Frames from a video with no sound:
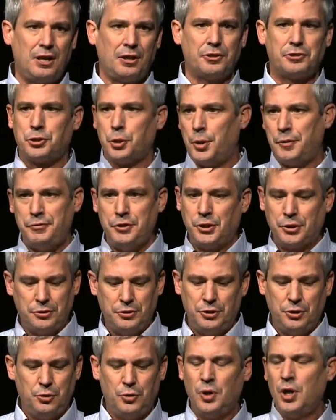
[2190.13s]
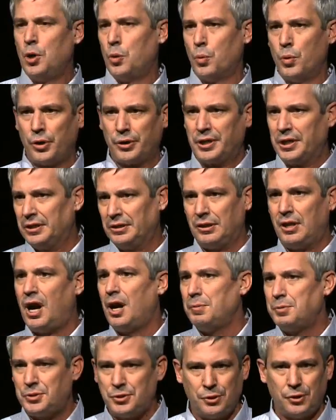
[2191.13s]
So if you can do work in
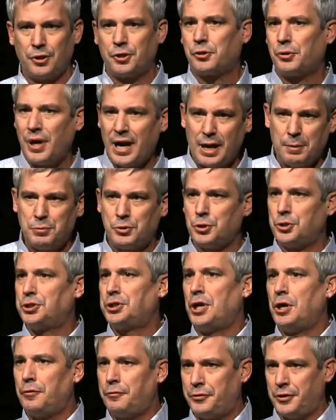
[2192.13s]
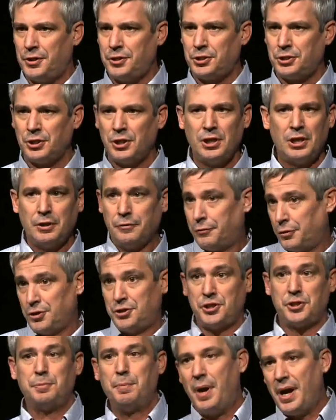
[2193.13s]
lobster or crabs or shellfish
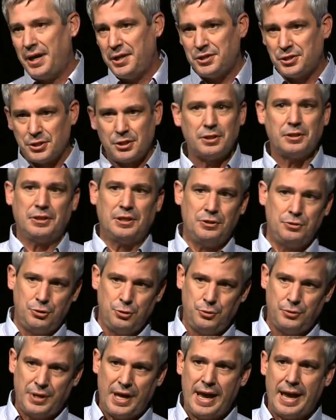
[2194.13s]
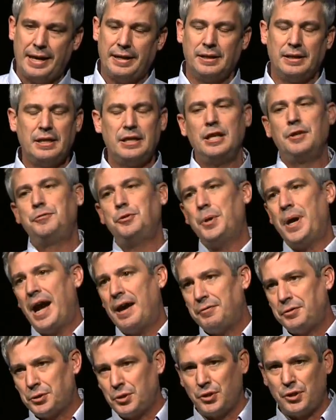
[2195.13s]
versus mice, then do that. If you have
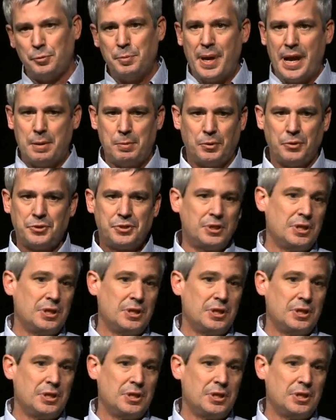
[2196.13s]
to go to mammals,